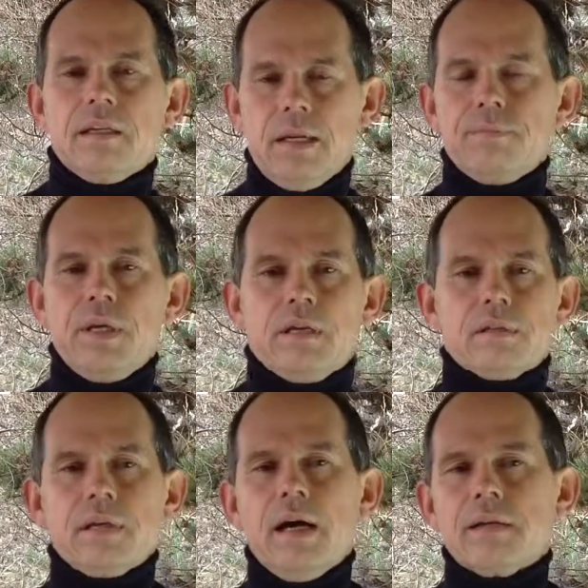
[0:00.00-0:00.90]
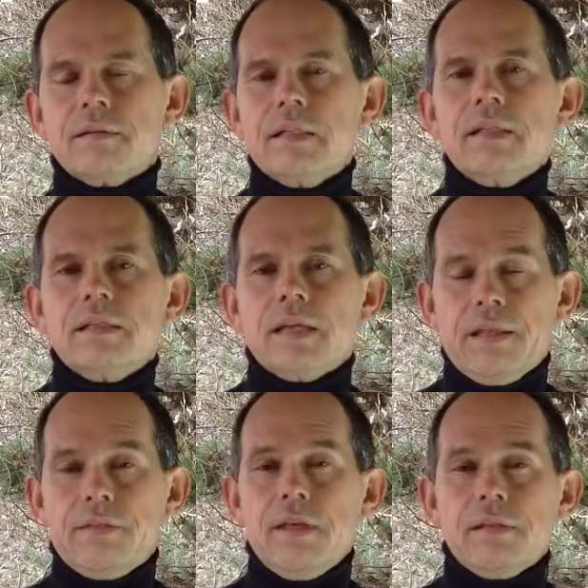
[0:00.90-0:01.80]
I'm Peter Scott,
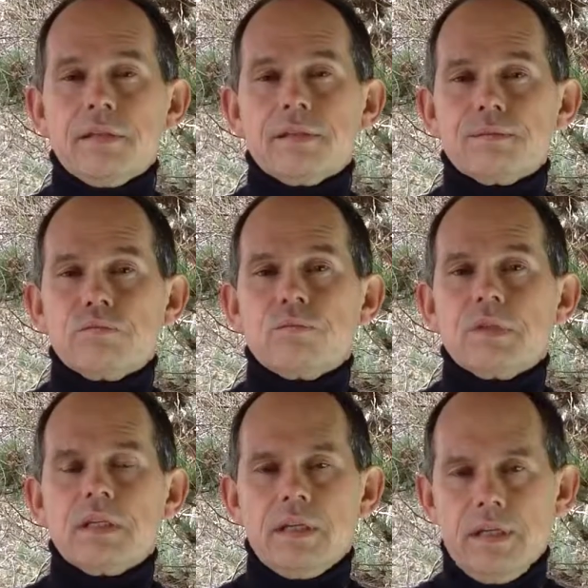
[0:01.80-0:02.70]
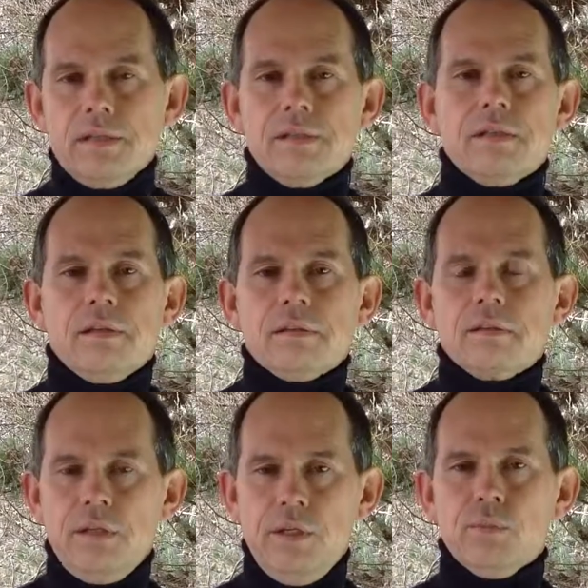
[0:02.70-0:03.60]
and this is
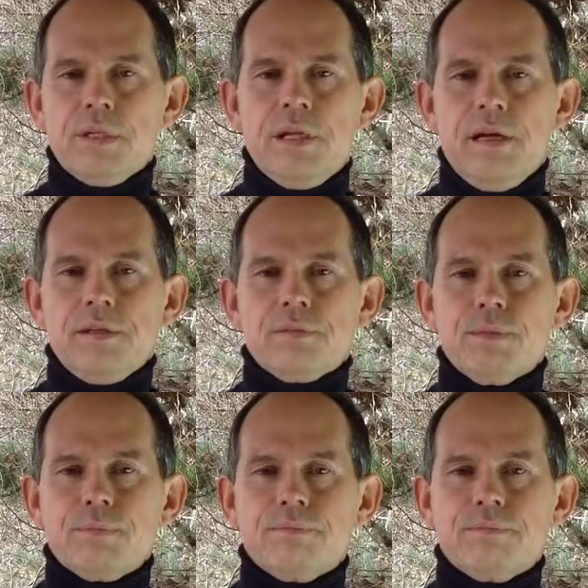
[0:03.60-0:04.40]
the Human Cusp.